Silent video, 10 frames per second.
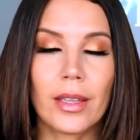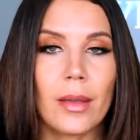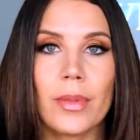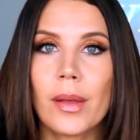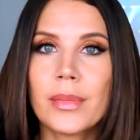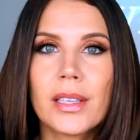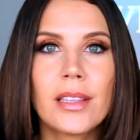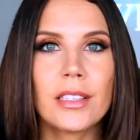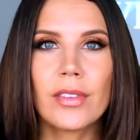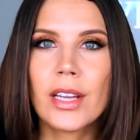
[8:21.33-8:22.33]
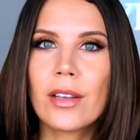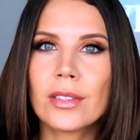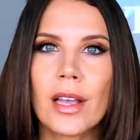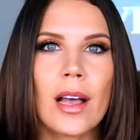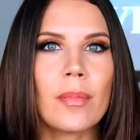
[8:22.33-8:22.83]
keep thumbsing these
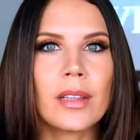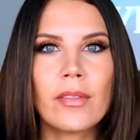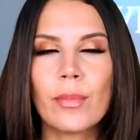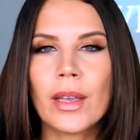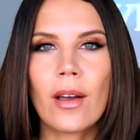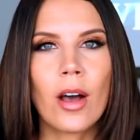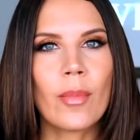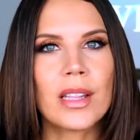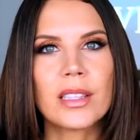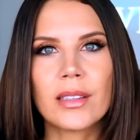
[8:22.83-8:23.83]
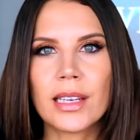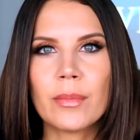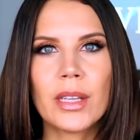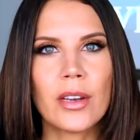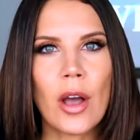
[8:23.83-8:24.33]
videos up, leaving me comments,
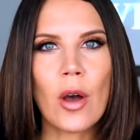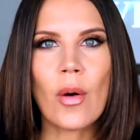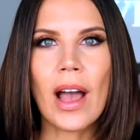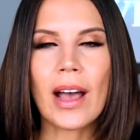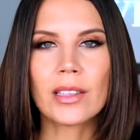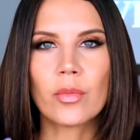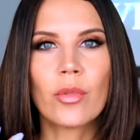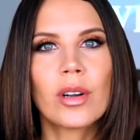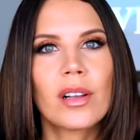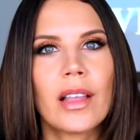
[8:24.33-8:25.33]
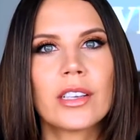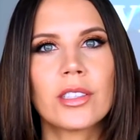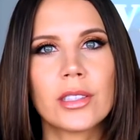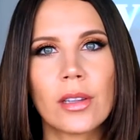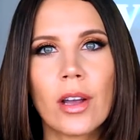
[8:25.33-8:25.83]
letting me know as more
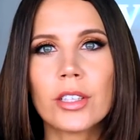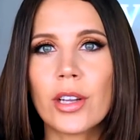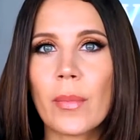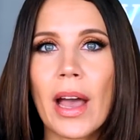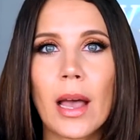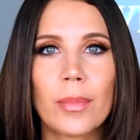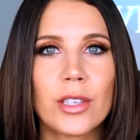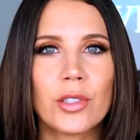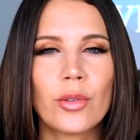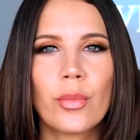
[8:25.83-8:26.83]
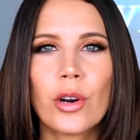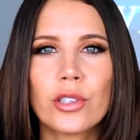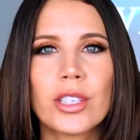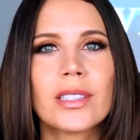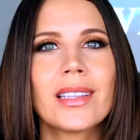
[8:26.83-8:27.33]
collections launch. I'm happy to
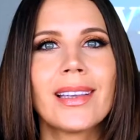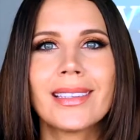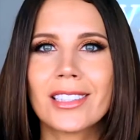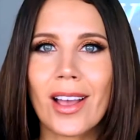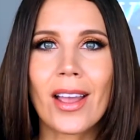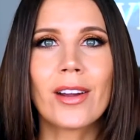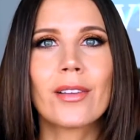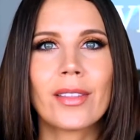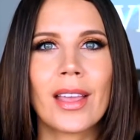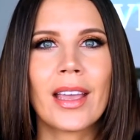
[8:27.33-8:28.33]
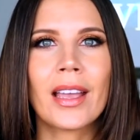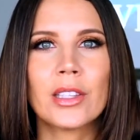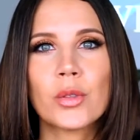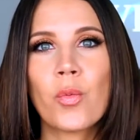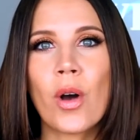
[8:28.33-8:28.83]
purchase the entire thing
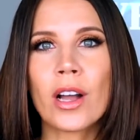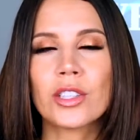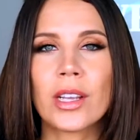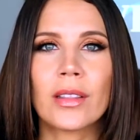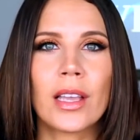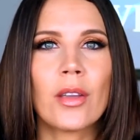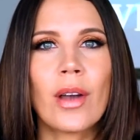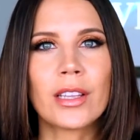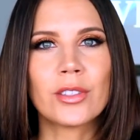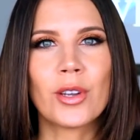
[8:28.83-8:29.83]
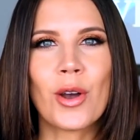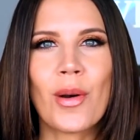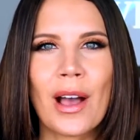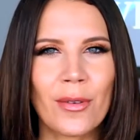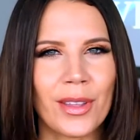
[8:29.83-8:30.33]
and swatch and let you guys
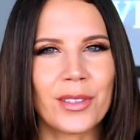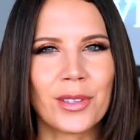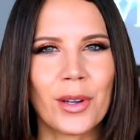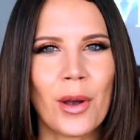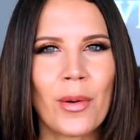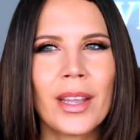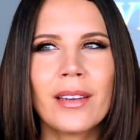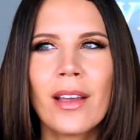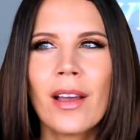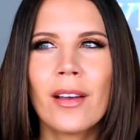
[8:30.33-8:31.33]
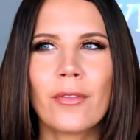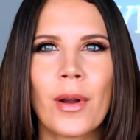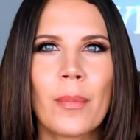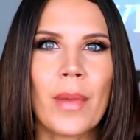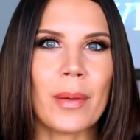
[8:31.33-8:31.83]
know how things are going
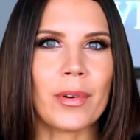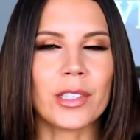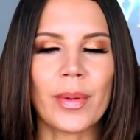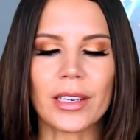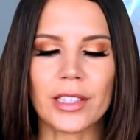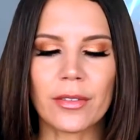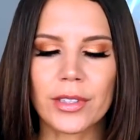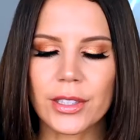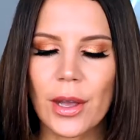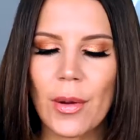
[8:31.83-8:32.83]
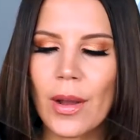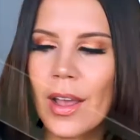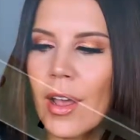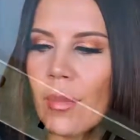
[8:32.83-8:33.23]
from my perspective. So